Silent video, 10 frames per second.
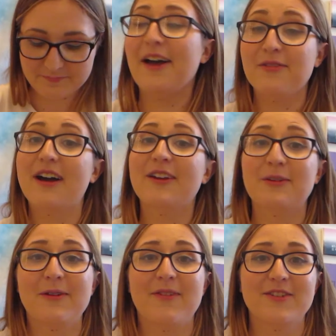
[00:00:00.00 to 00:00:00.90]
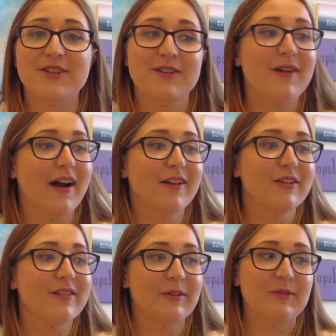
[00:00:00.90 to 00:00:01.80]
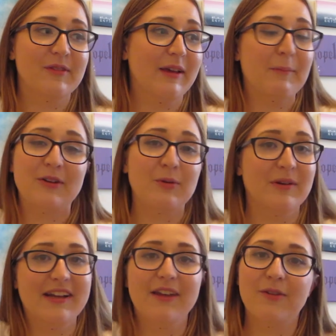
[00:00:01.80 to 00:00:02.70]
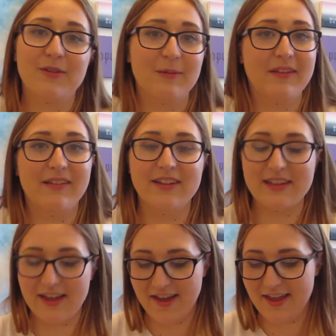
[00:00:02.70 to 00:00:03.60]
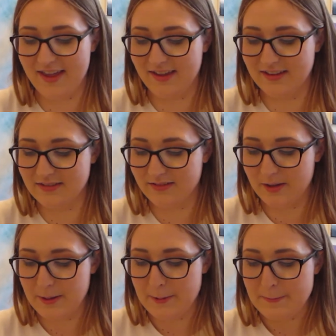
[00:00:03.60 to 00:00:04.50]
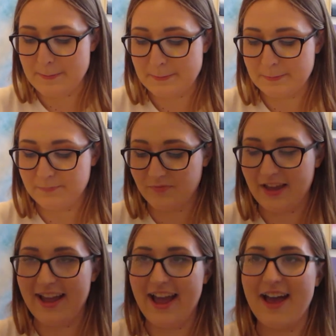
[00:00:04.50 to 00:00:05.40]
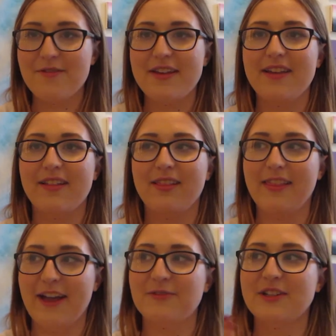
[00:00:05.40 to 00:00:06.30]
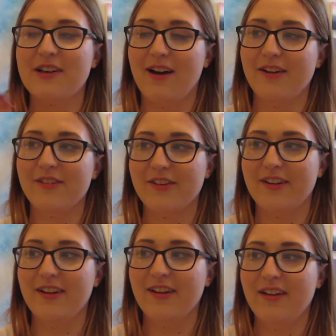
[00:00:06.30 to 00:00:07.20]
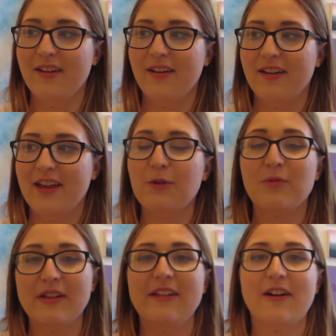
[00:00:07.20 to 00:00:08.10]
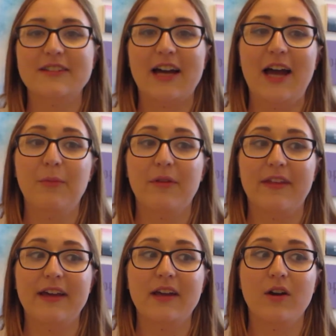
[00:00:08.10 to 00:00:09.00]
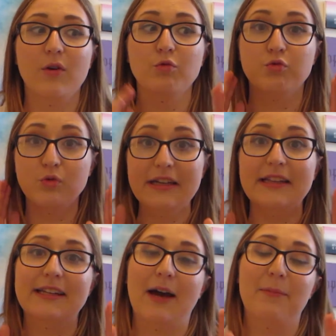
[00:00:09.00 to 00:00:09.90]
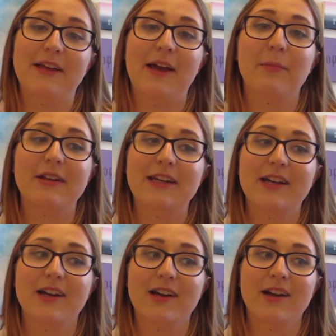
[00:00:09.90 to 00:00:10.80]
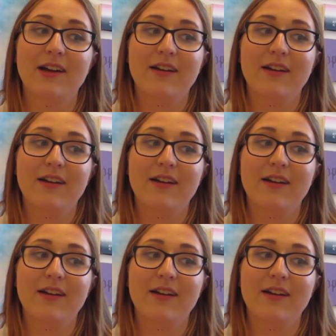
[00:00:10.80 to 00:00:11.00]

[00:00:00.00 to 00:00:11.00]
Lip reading: I've gone to my fair share of concerts. It's like my 20th or something like that, and I haven't left a concert in a really long time with like really not being able to hear.